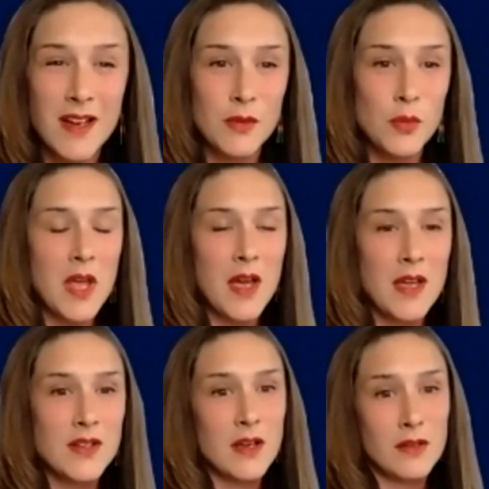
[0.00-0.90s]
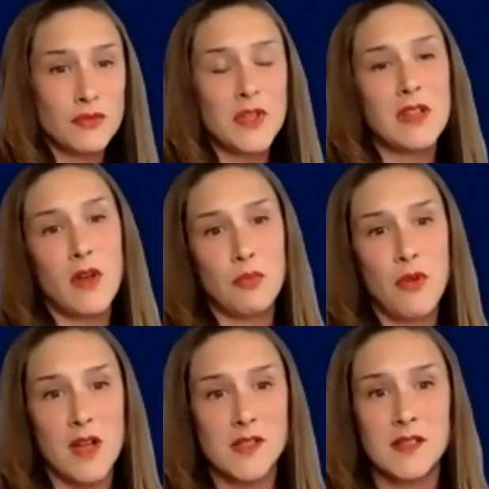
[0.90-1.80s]
We had a really long
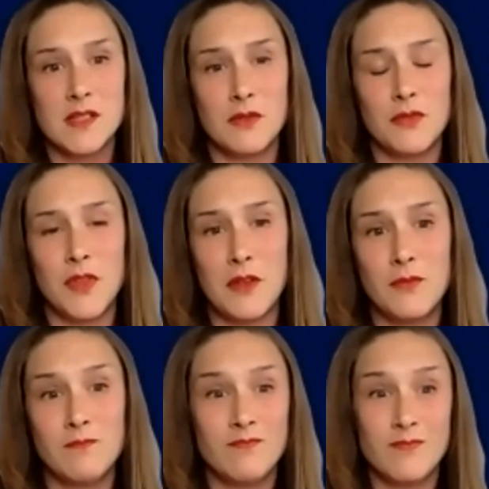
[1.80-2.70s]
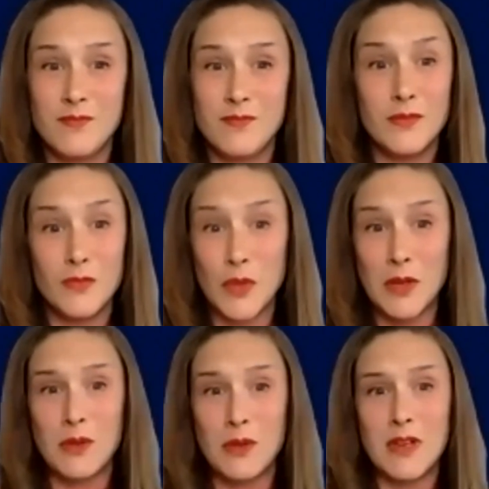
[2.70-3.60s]
process of like
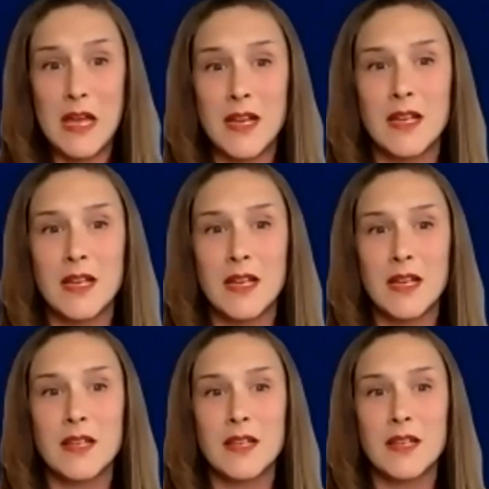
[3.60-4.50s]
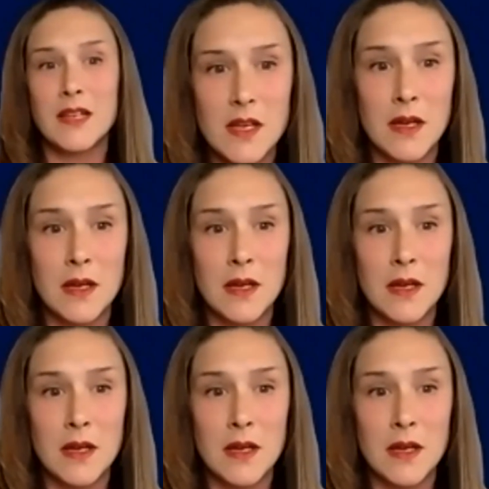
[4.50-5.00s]
really getting the space,